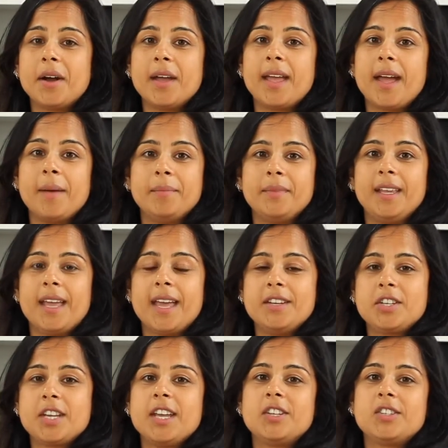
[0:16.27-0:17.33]
I am the
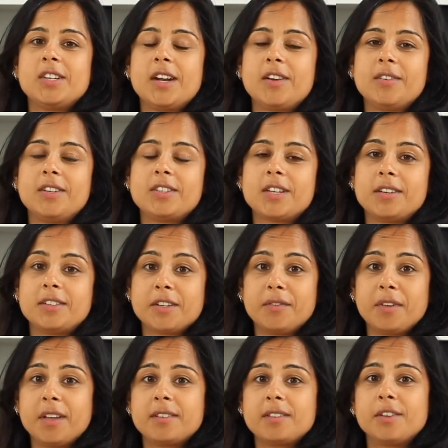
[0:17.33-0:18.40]
Education Outreach and
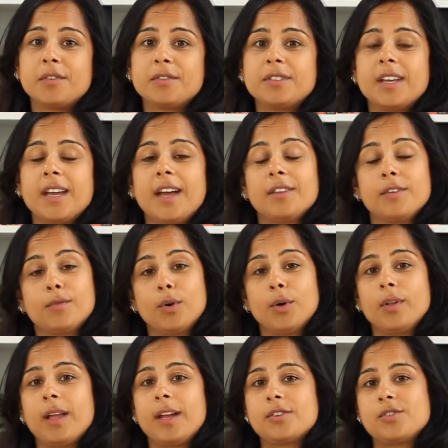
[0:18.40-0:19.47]
Diversity Officer at the
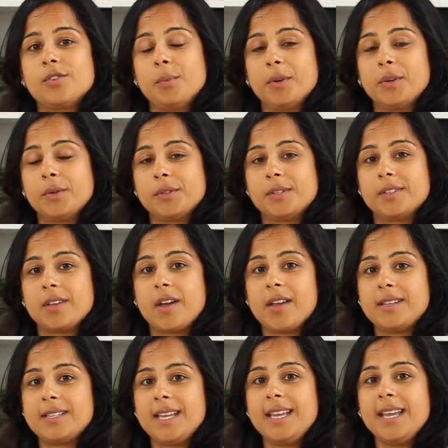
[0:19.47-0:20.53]
Royal Astronomical
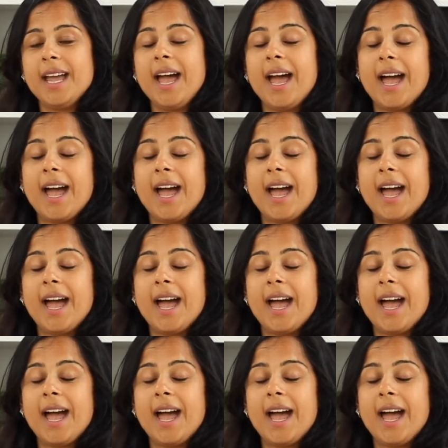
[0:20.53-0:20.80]
Society,